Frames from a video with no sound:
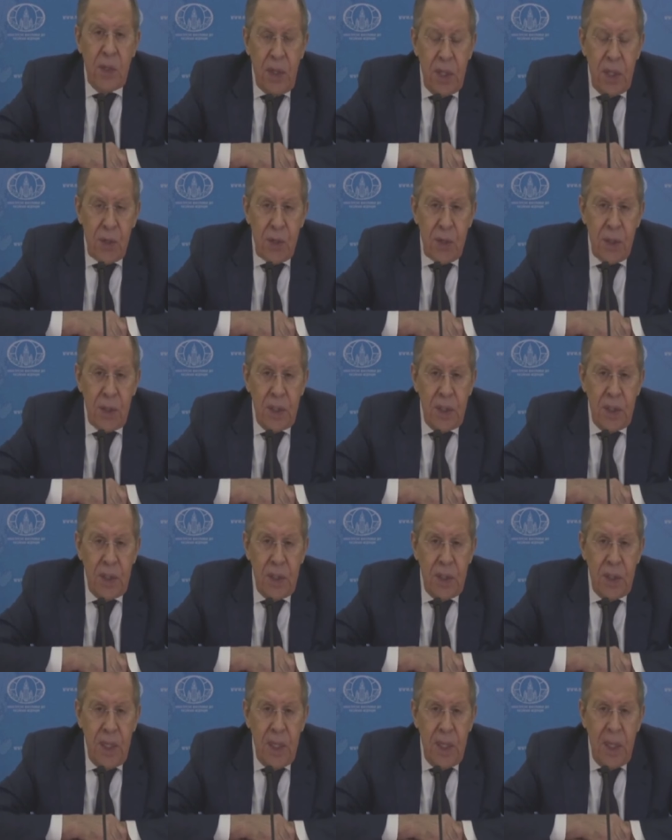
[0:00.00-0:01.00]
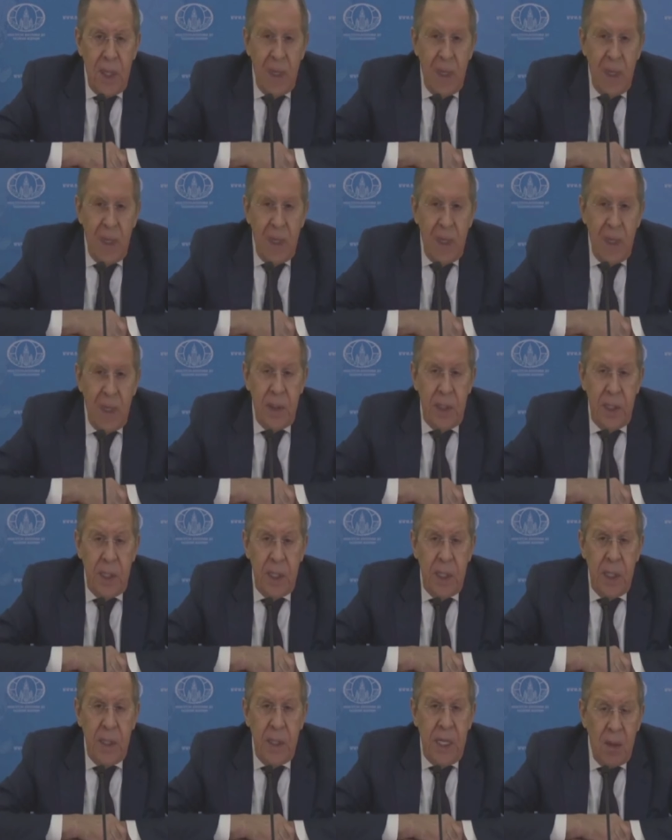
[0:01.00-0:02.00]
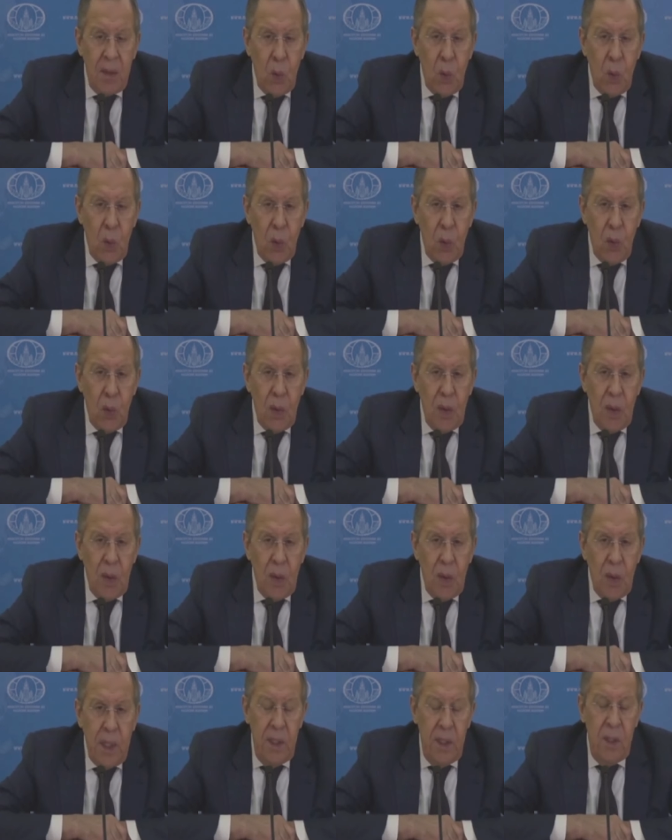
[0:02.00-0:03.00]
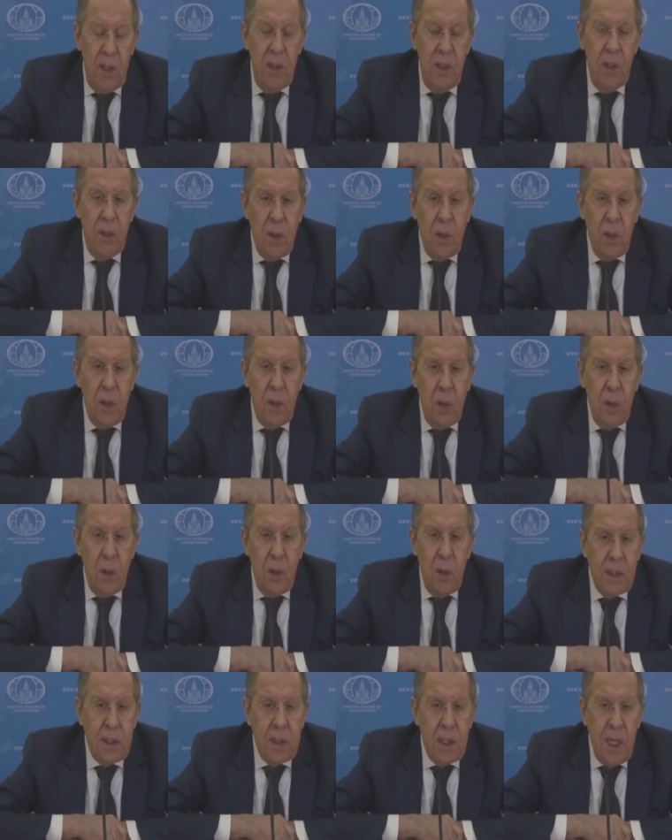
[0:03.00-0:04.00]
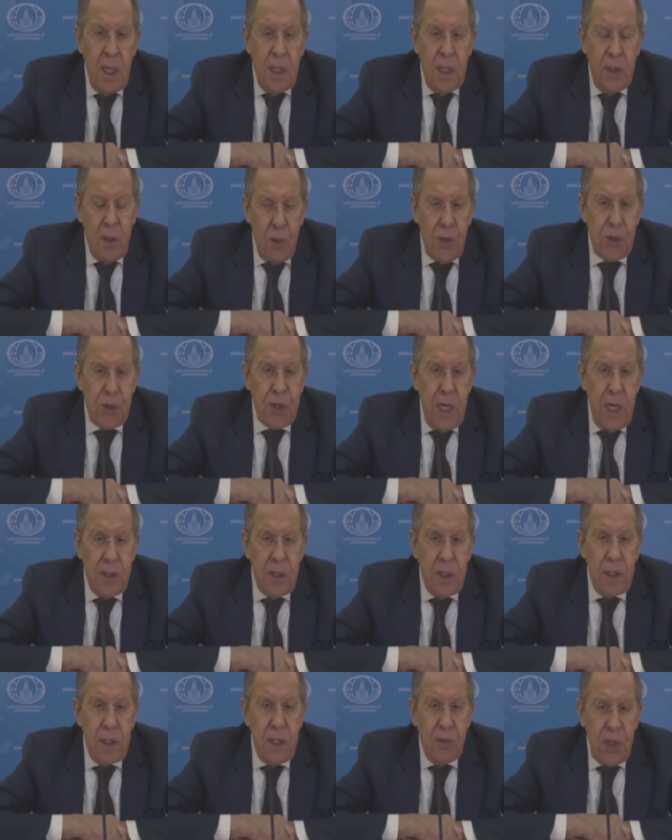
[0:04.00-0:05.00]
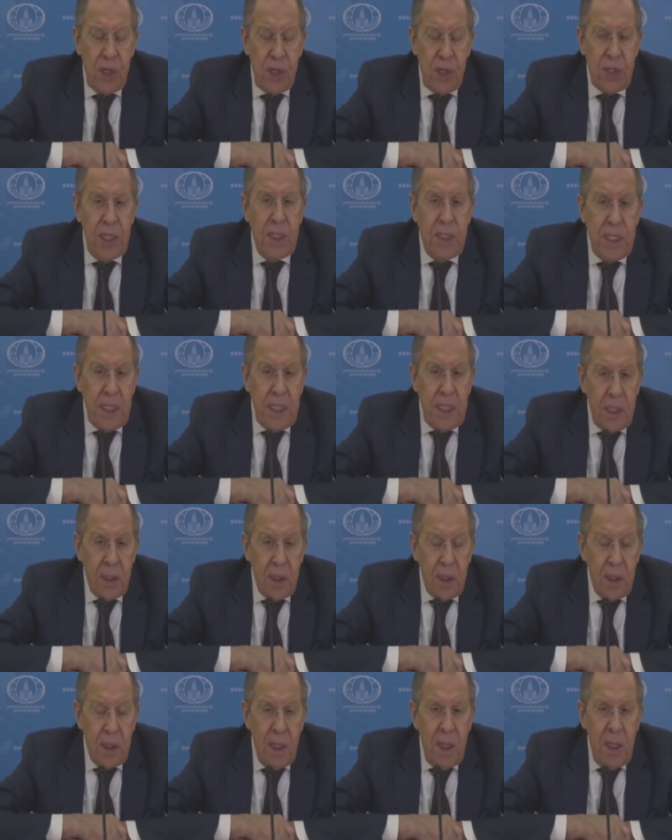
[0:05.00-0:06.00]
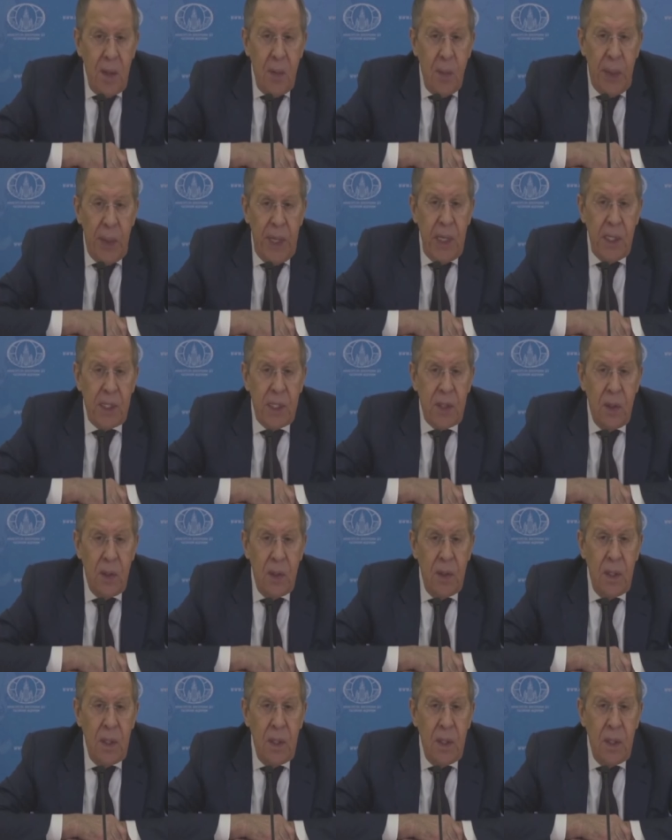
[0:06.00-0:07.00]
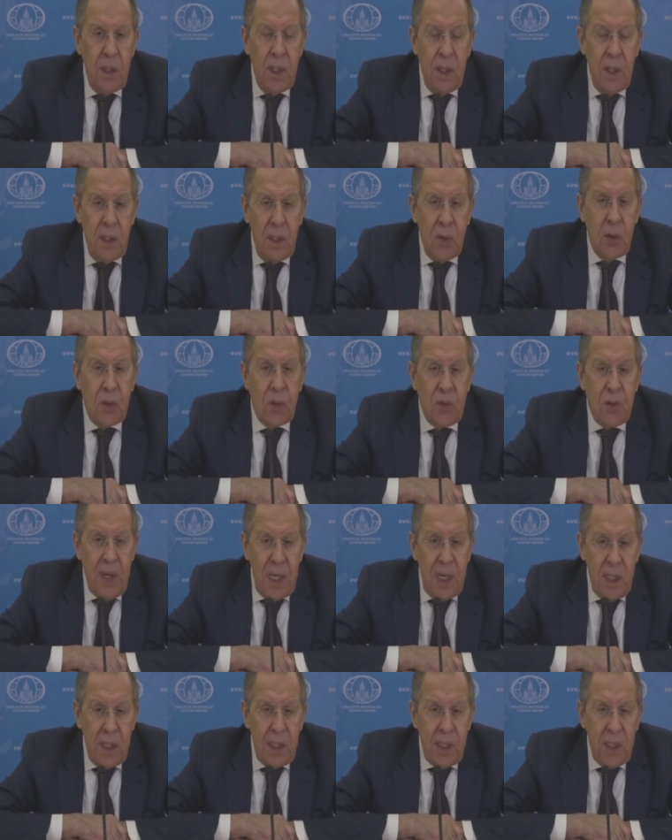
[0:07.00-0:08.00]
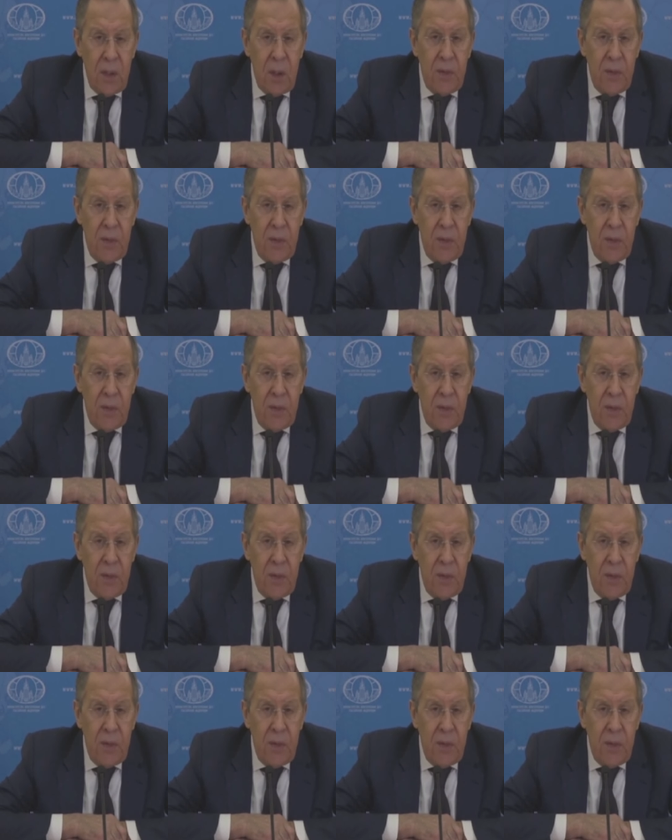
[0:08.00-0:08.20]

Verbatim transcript: when in Istanbul the negotiators, negotiators reached a deal based on the neutrality of Ukraine,